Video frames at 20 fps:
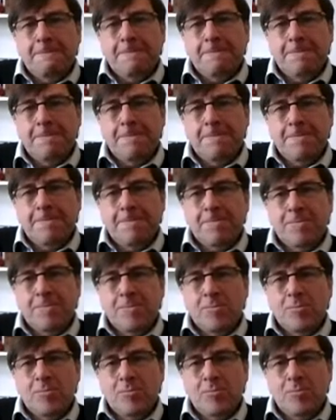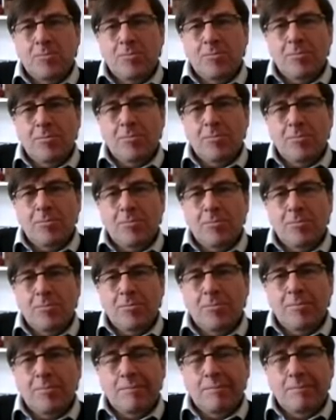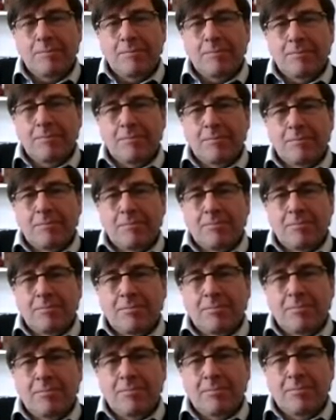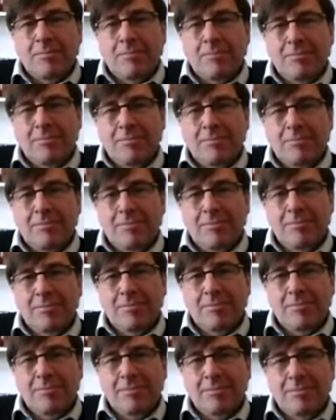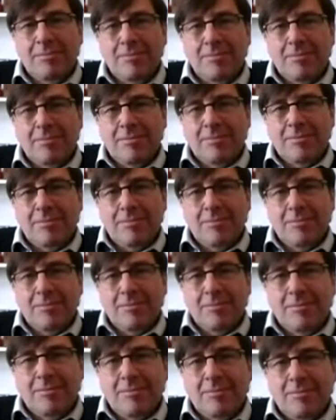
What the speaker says: The person shown says nothing.